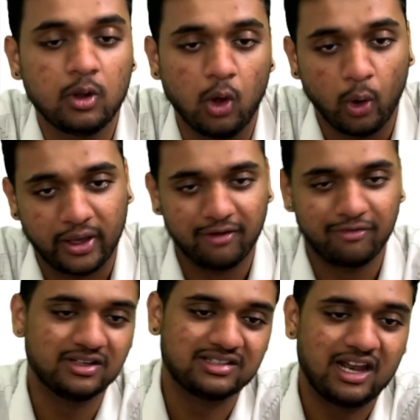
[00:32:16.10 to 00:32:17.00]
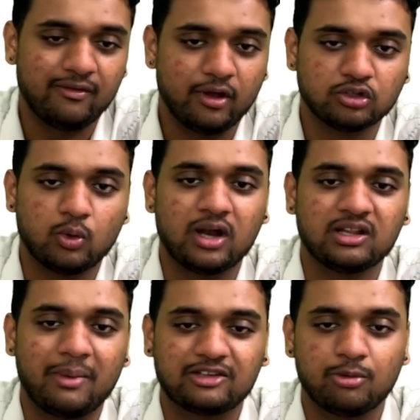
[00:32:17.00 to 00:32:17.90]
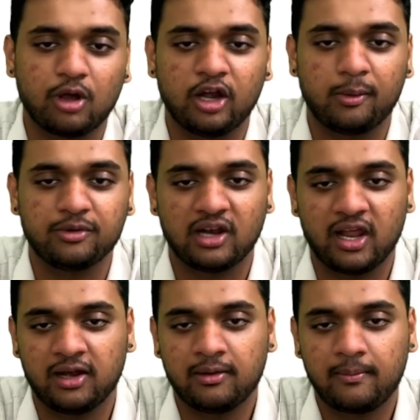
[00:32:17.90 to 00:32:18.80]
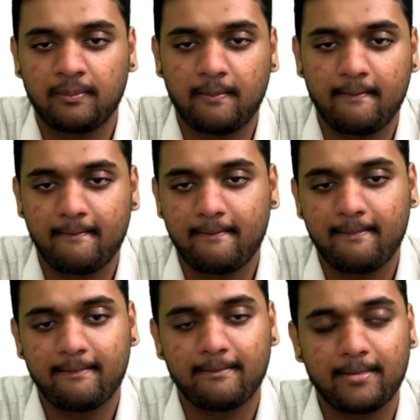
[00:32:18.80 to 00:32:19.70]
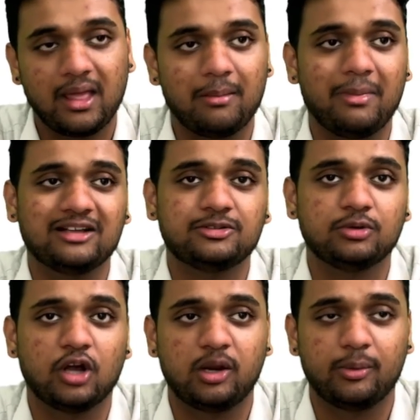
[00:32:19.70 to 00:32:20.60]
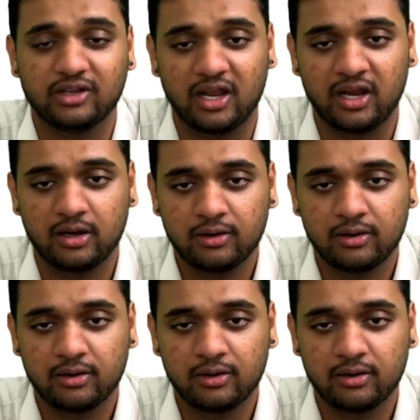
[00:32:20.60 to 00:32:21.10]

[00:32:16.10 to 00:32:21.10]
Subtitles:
Okay, first line we got. So what is the maximum contribution line? Maximum contribution line